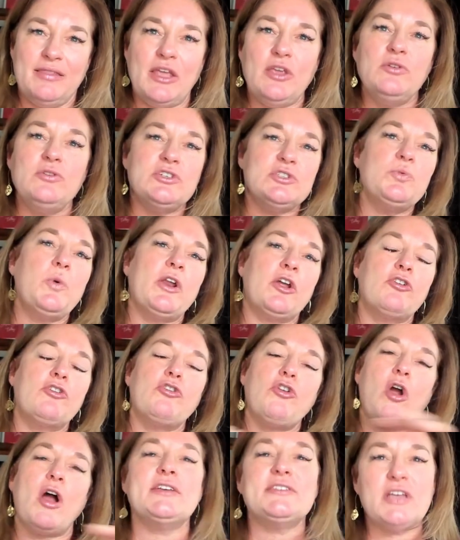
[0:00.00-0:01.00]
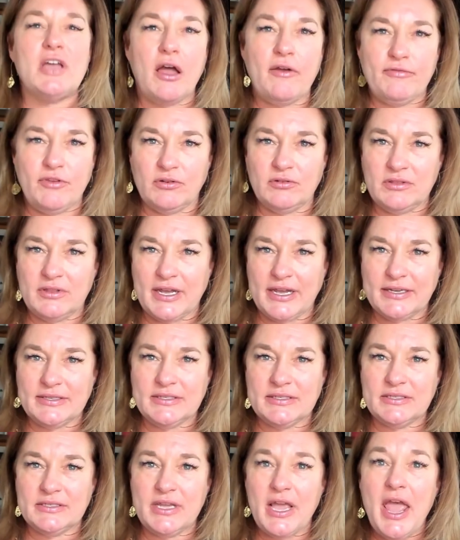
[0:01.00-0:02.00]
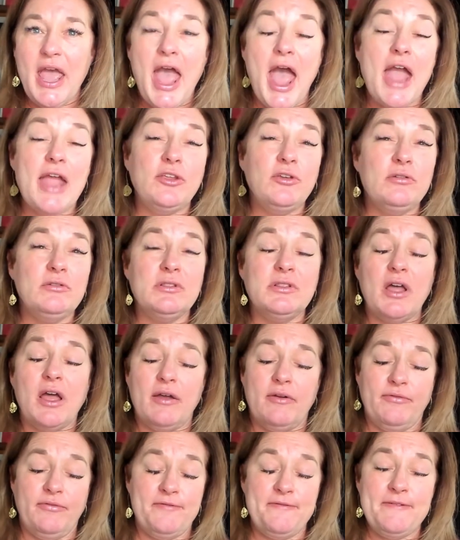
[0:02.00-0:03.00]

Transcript: that you just want to cross off your list, and you'd love